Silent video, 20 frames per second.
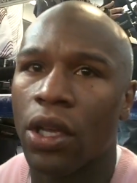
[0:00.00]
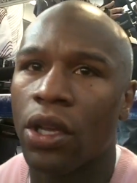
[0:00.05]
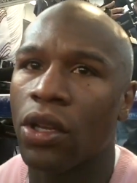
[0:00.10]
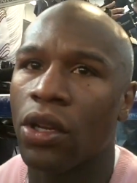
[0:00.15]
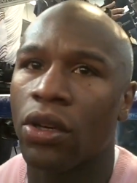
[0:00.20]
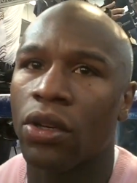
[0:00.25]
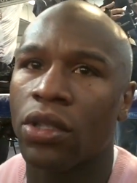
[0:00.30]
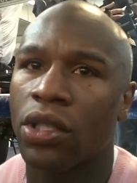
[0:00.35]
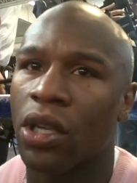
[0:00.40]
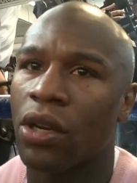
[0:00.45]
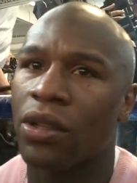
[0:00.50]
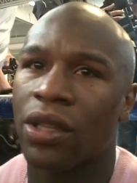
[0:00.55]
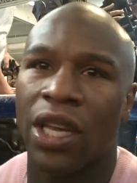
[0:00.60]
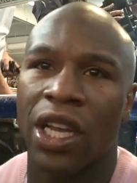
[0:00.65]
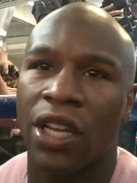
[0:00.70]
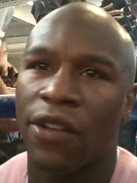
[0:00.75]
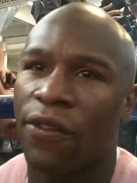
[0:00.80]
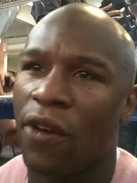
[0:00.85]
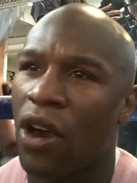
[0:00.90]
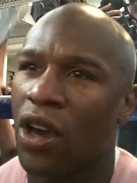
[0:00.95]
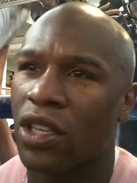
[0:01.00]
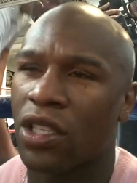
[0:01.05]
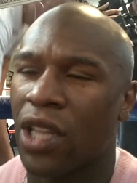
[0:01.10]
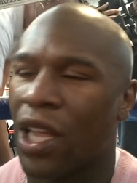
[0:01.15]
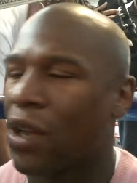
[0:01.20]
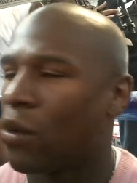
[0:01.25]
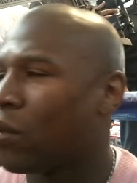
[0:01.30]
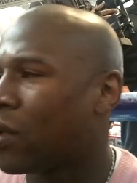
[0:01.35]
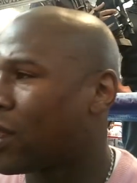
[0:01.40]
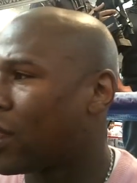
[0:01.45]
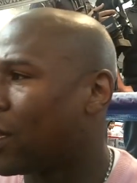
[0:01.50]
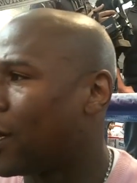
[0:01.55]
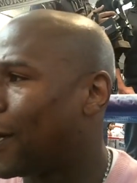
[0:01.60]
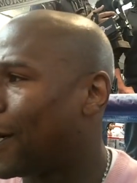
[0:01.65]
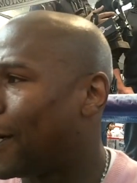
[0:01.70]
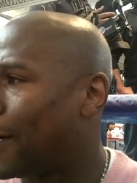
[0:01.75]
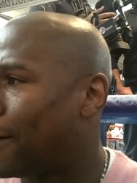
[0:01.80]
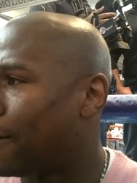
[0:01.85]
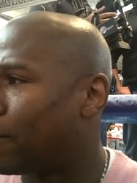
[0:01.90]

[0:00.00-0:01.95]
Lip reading: You know, certain things as far as like with the